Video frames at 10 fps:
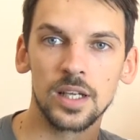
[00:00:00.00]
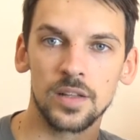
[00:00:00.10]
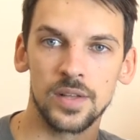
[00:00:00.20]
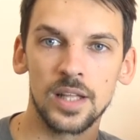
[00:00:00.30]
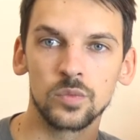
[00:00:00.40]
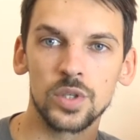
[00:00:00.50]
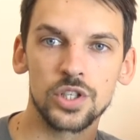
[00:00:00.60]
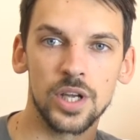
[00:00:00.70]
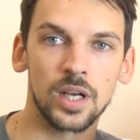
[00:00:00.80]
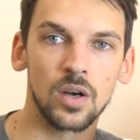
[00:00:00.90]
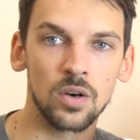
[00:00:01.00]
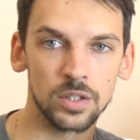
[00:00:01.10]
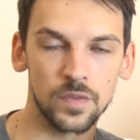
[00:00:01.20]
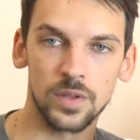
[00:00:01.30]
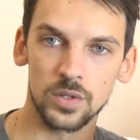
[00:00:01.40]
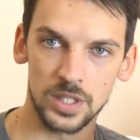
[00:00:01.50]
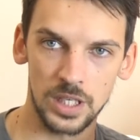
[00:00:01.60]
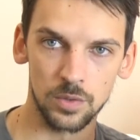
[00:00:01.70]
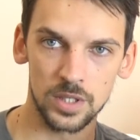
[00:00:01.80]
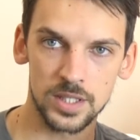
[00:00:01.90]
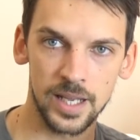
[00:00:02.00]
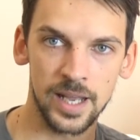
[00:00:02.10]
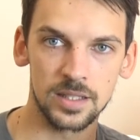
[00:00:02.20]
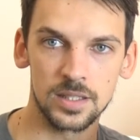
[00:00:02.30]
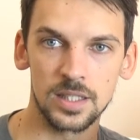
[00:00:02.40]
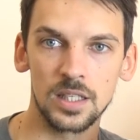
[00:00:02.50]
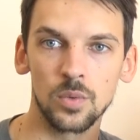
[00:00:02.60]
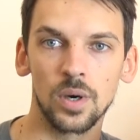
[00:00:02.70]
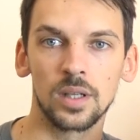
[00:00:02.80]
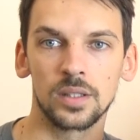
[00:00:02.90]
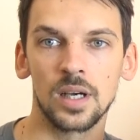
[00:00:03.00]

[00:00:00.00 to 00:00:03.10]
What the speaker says: Then we check all of those keywords and see what